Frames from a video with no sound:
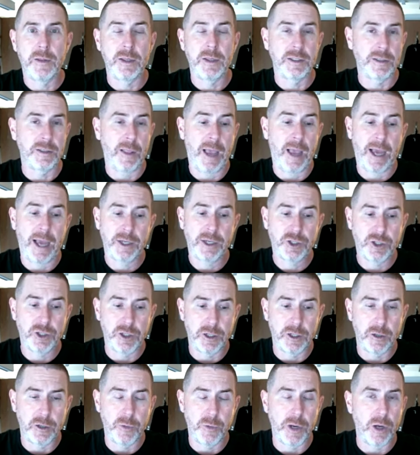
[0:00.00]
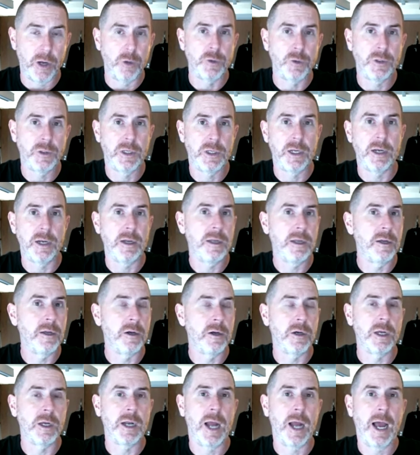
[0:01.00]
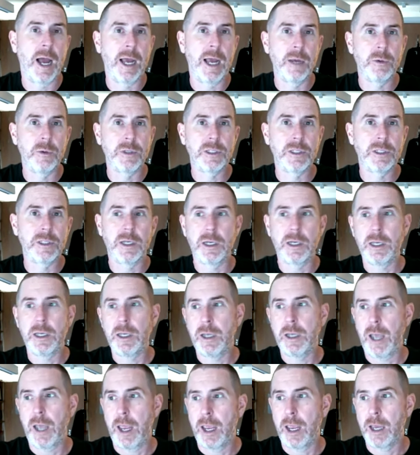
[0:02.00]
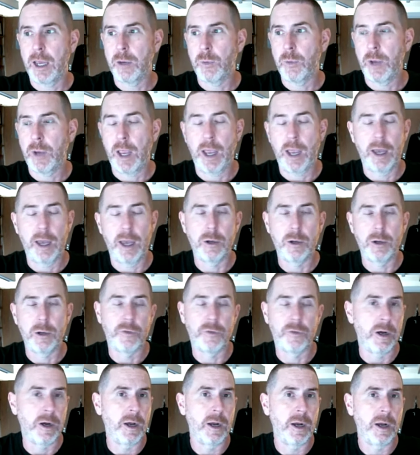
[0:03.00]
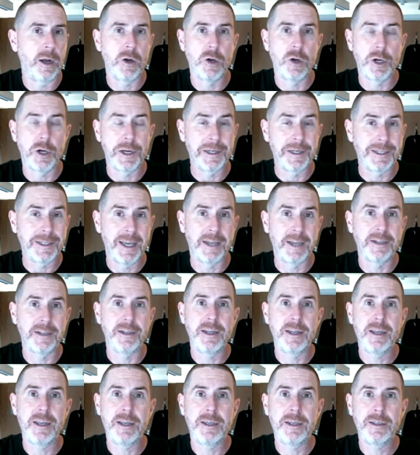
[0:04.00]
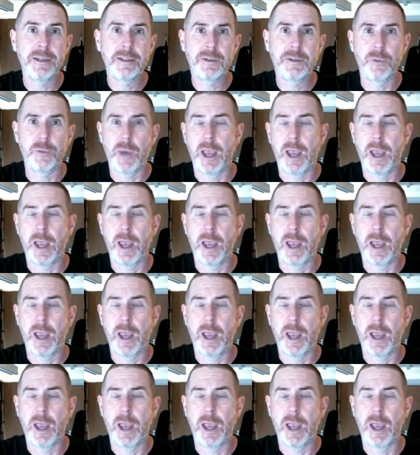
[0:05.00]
This last year, we hosted it here in Iowa City, and we had over 100 attendees.